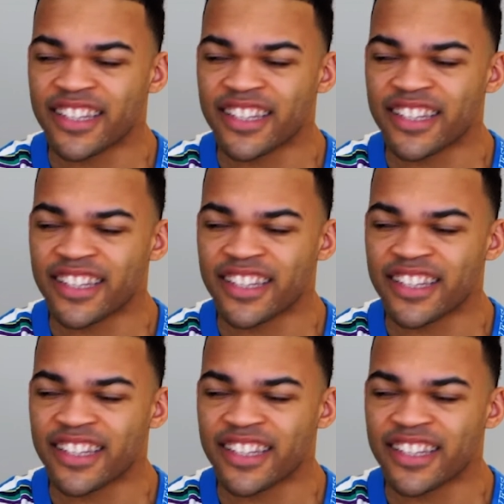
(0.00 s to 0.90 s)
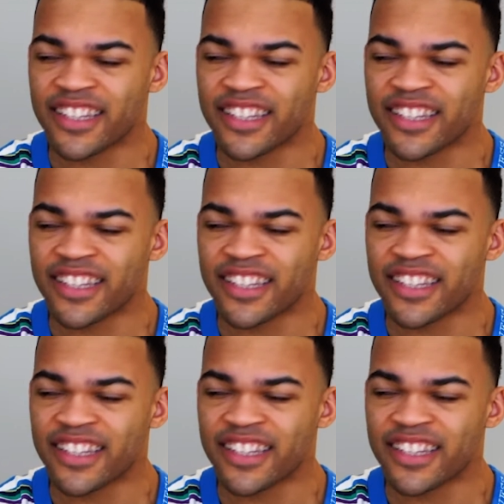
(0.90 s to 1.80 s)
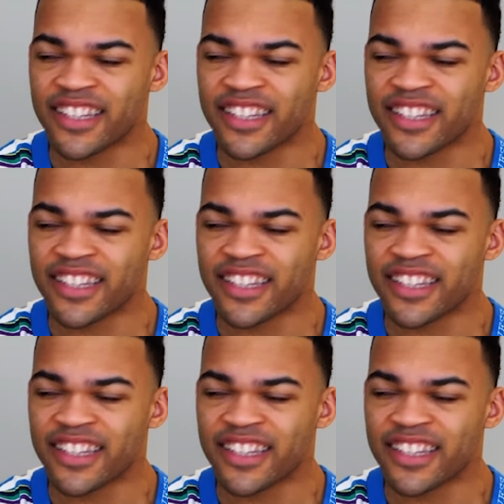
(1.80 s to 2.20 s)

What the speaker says: The person shown says nothing.